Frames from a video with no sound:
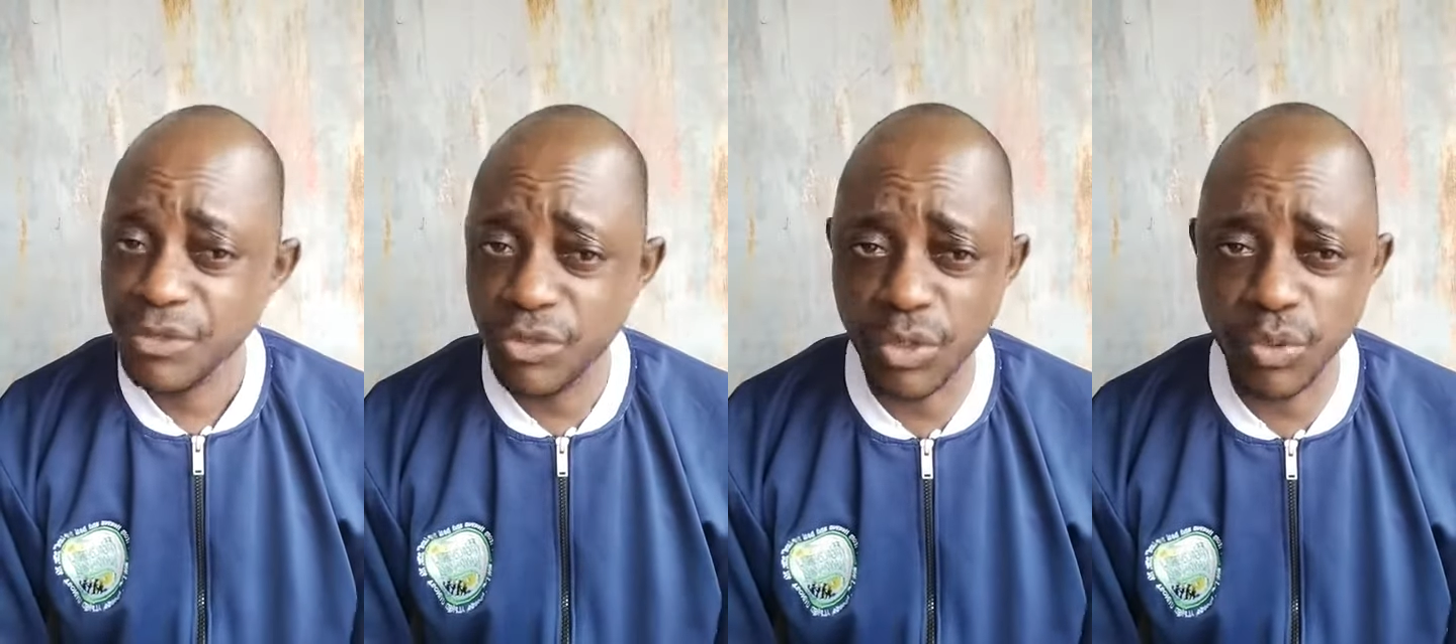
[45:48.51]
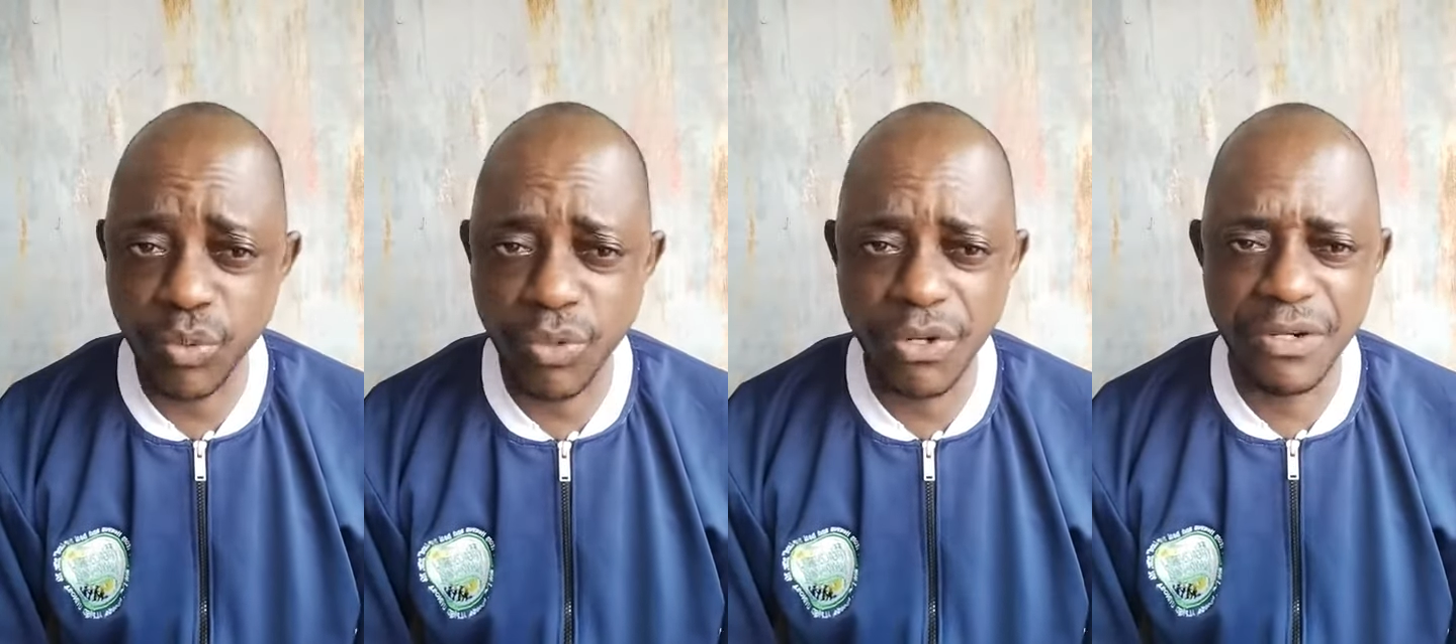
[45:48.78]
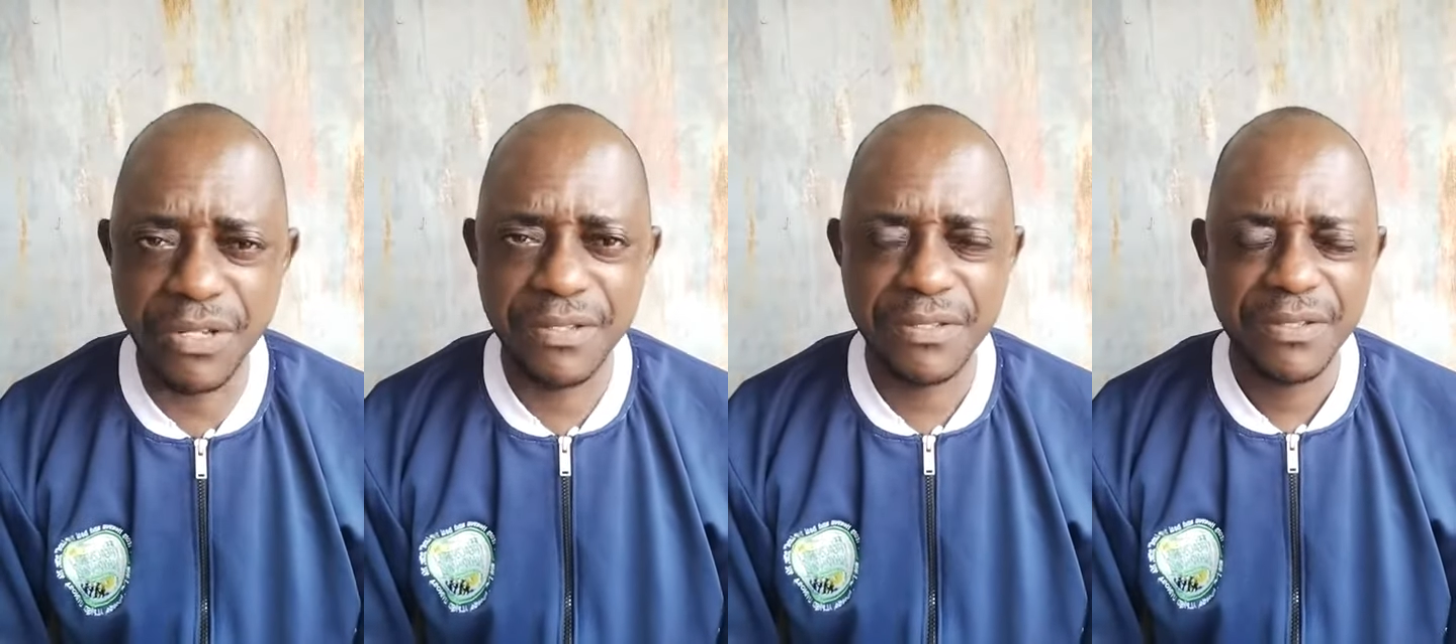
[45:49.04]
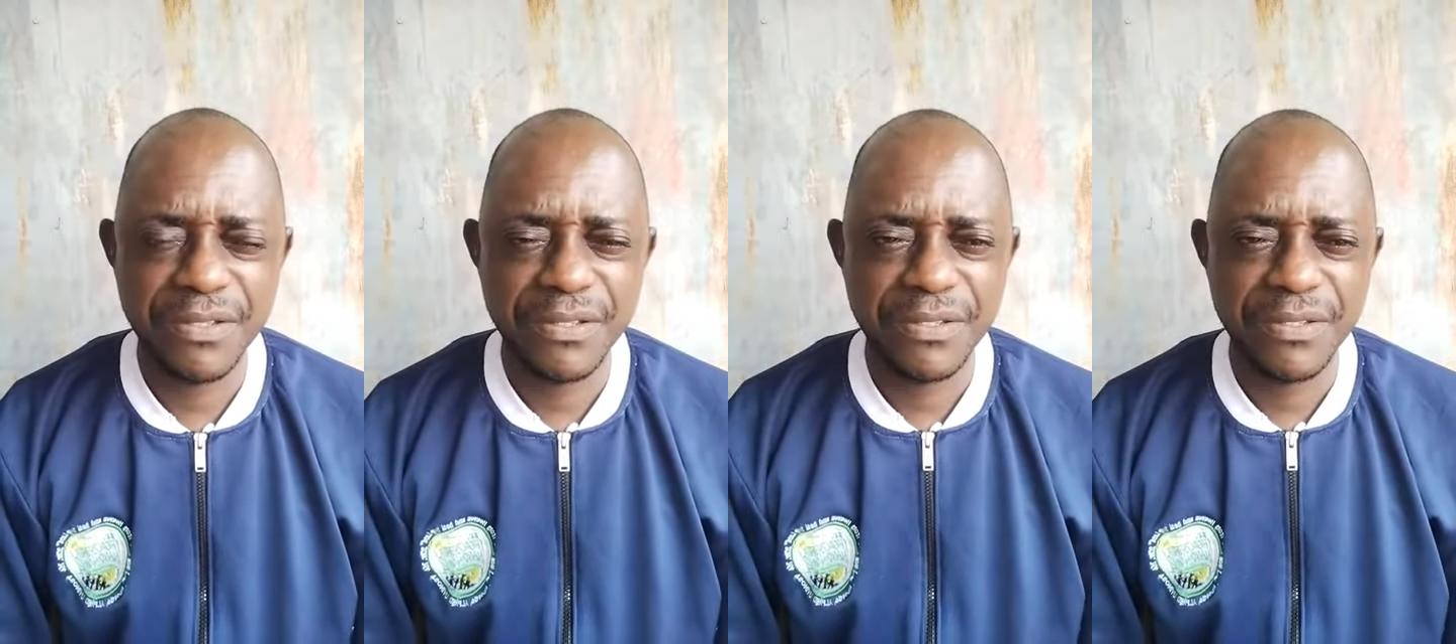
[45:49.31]
Don't worry.
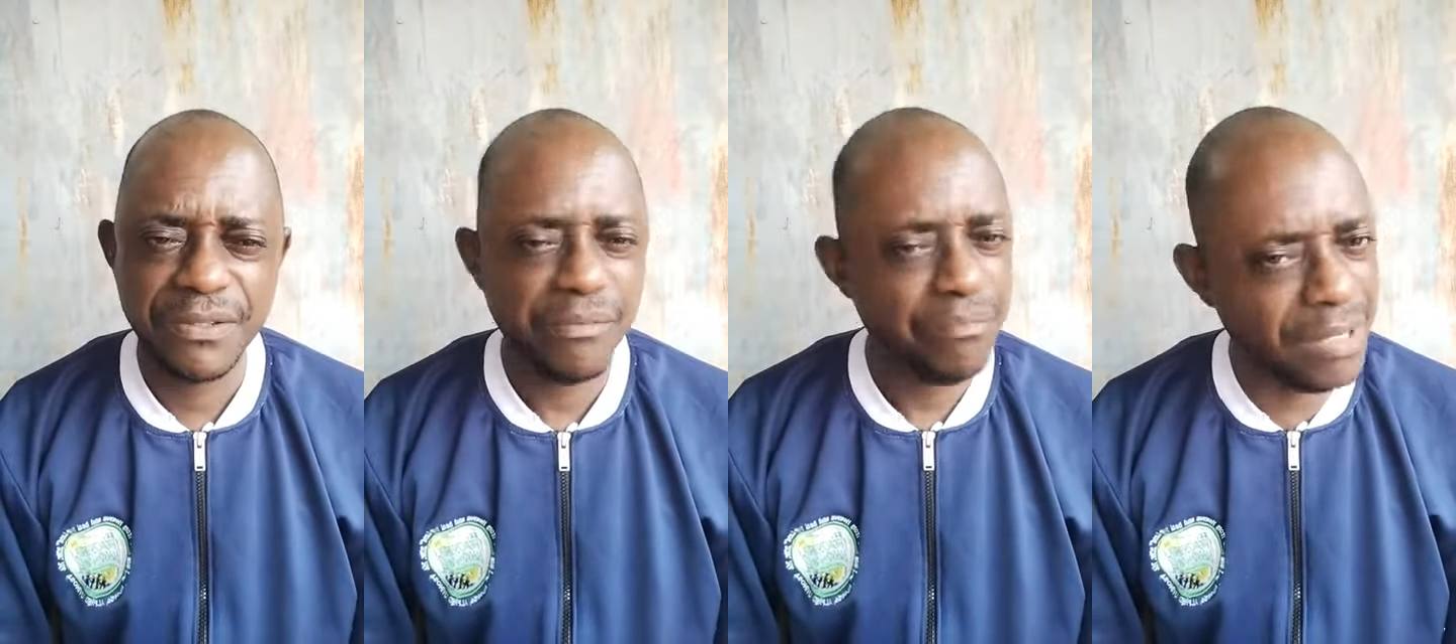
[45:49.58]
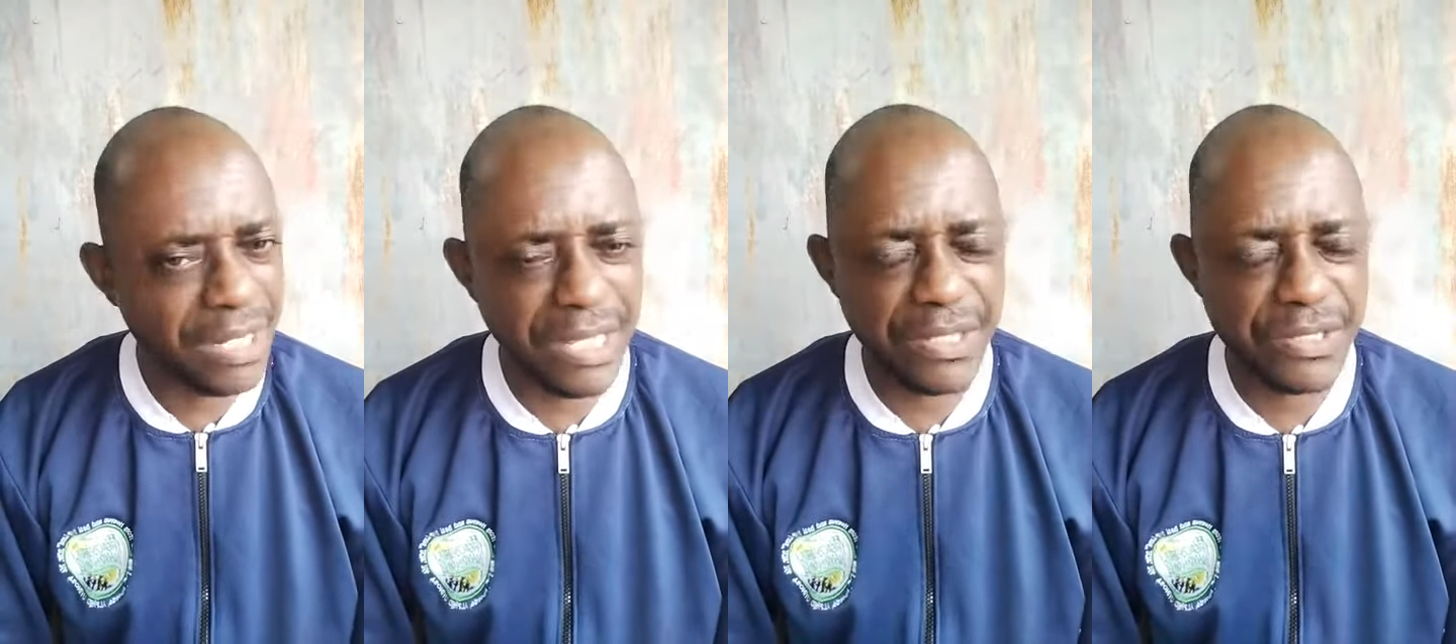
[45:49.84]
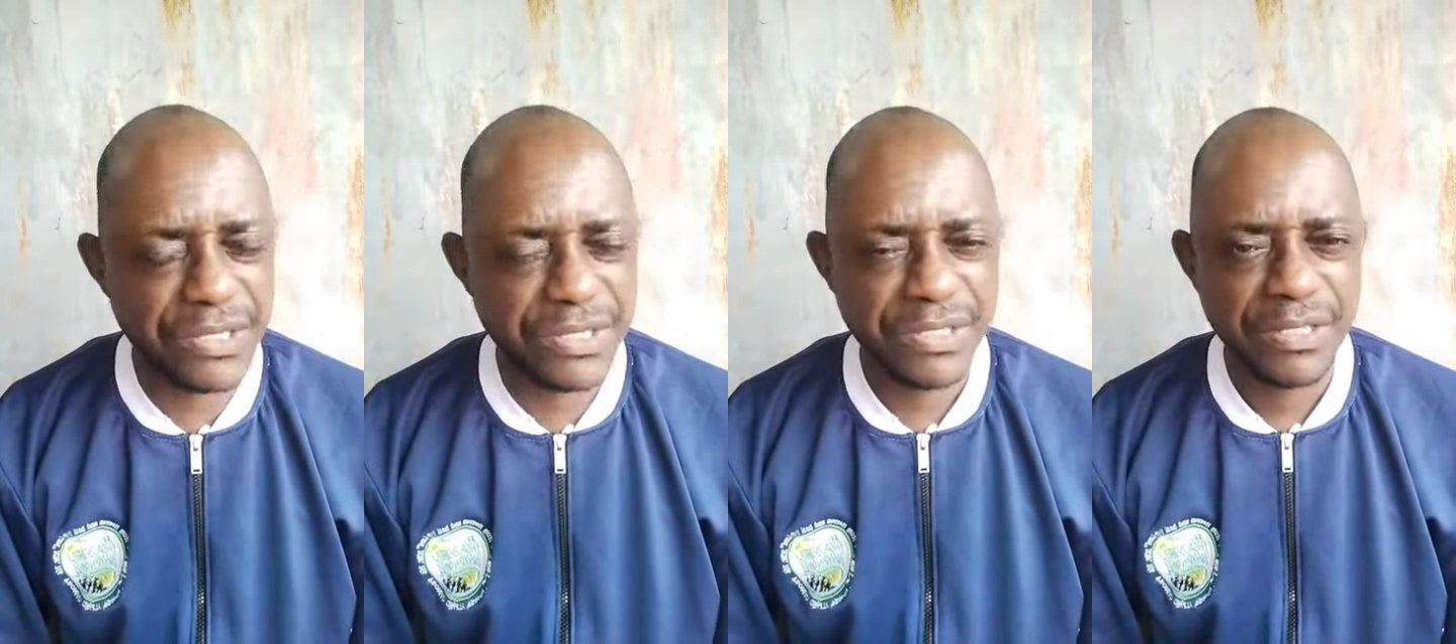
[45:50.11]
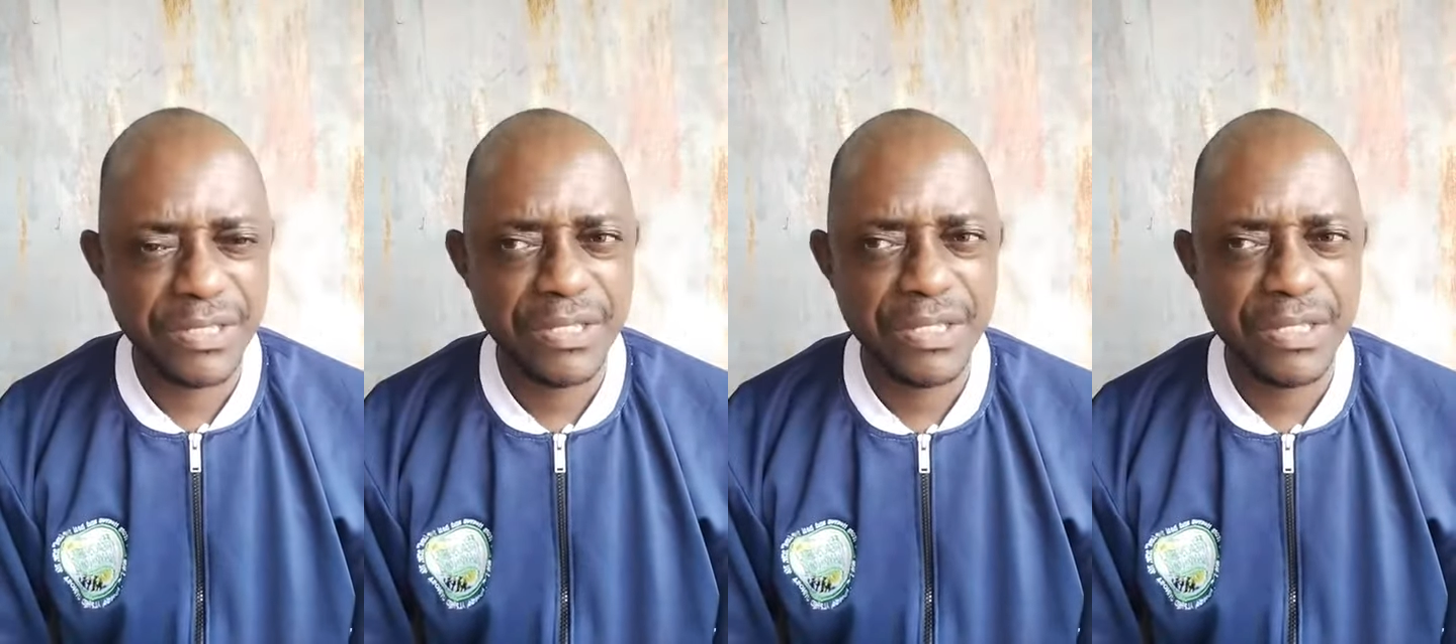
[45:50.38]
Please,